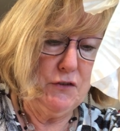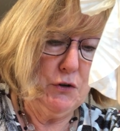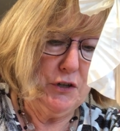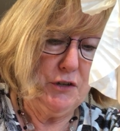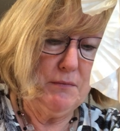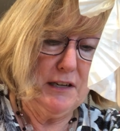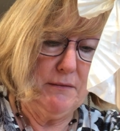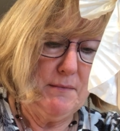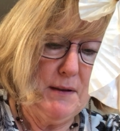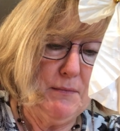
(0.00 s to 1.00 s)
of course you wanna to
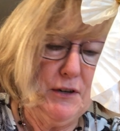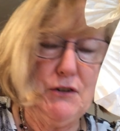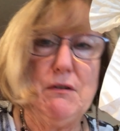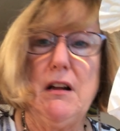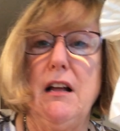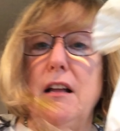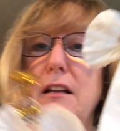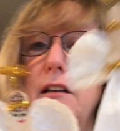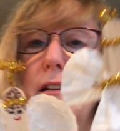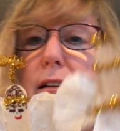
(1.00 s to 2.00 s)
remember to draw
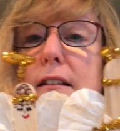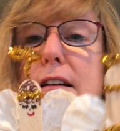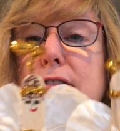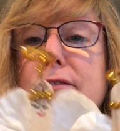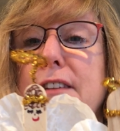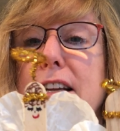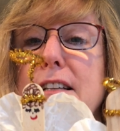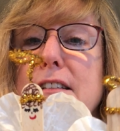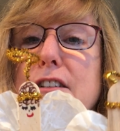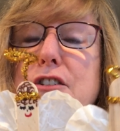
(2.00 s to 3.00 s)
a
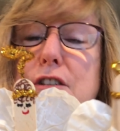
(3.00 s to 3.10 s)
face on